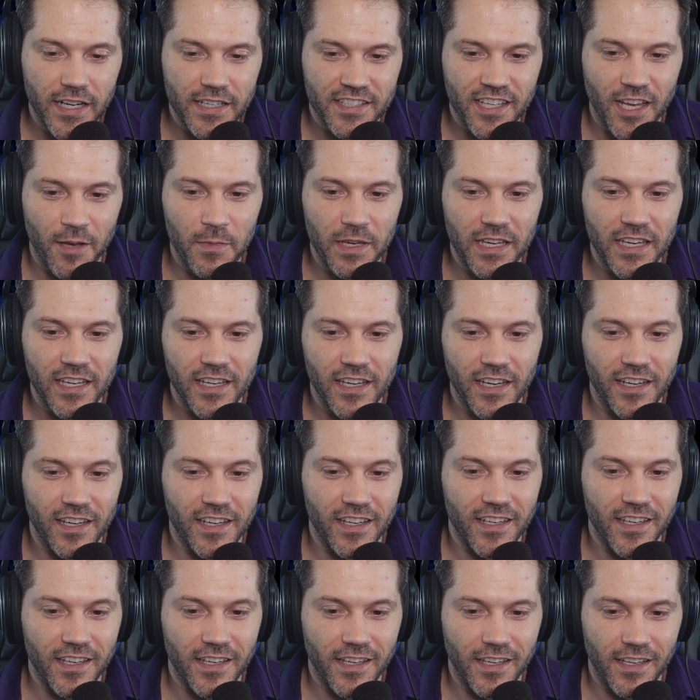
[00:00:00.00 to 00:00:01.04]
is coming
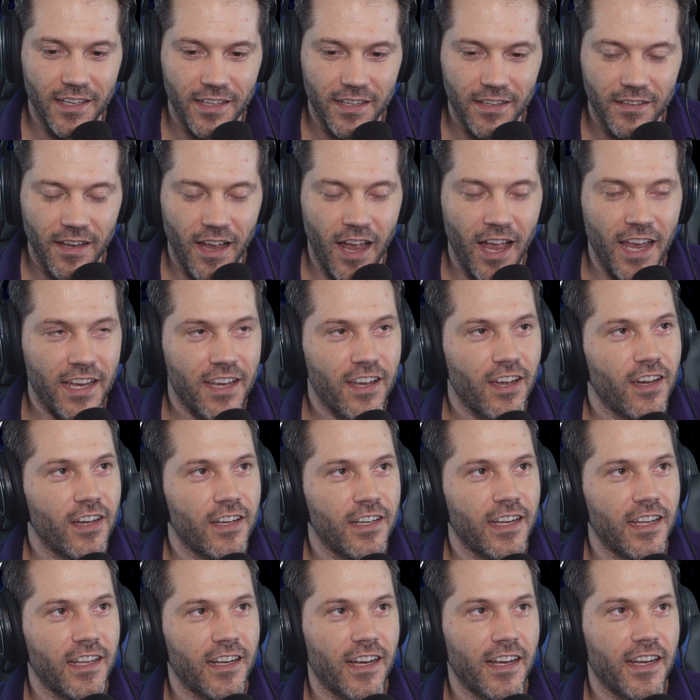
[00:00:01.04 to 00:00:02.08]

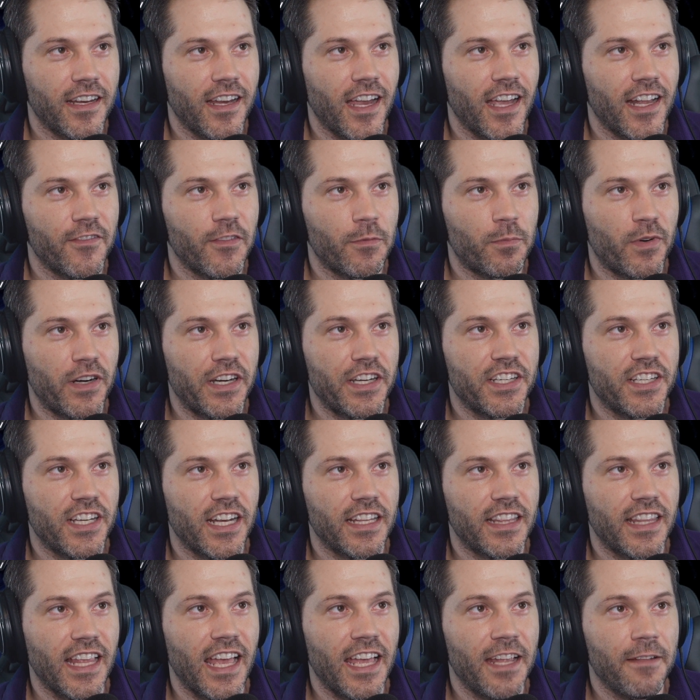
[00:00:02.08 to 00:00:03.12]
icon, and I kind of
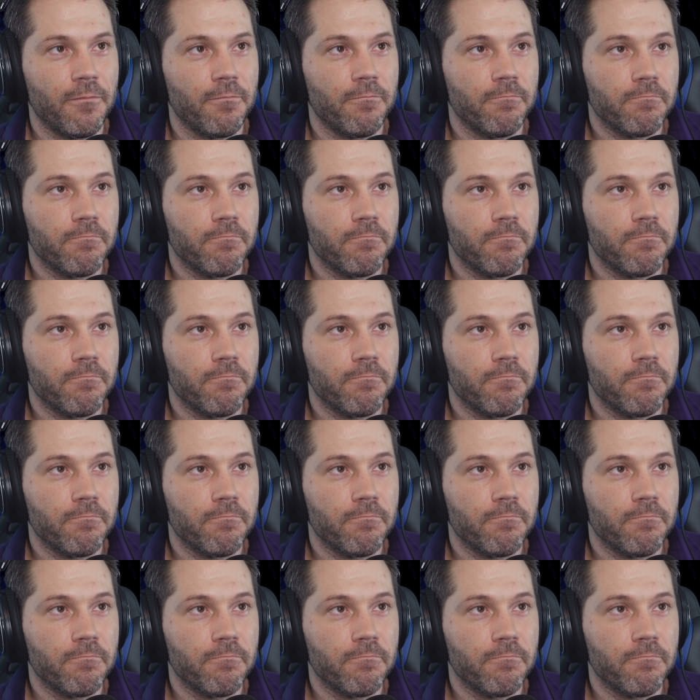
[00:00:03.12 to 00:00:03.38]
appreciate that.